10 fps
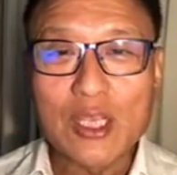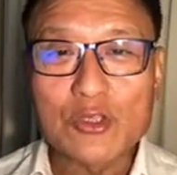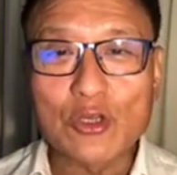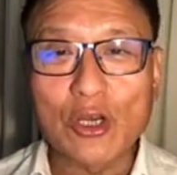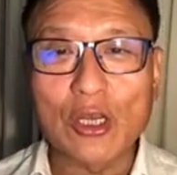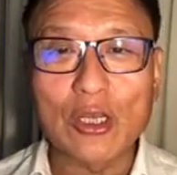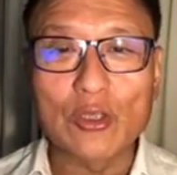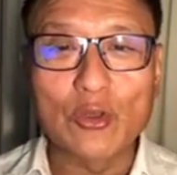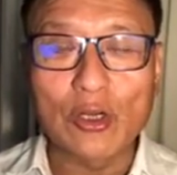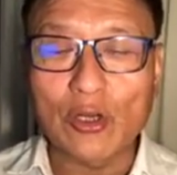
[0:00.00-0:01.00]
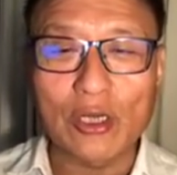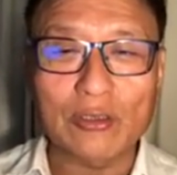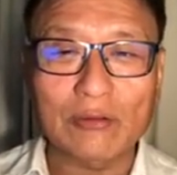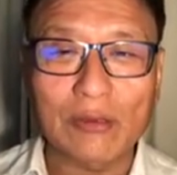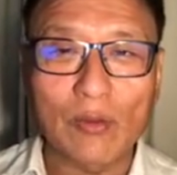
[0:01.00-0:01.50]
so you're
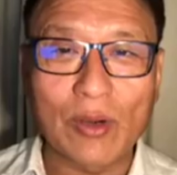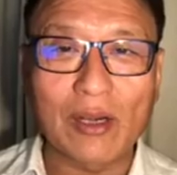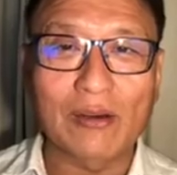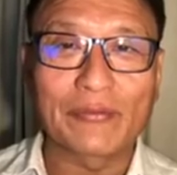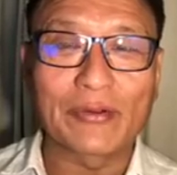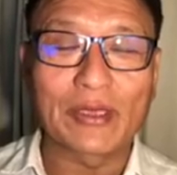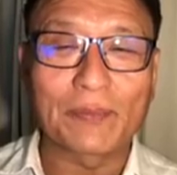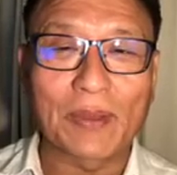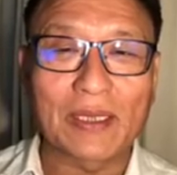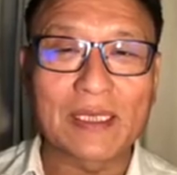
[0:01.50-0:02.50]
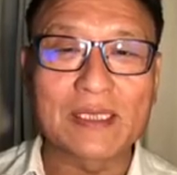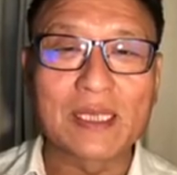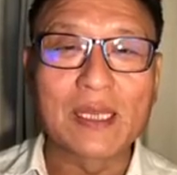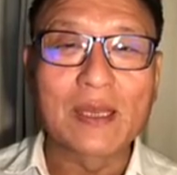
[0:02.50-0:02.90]
not aware of it, but it's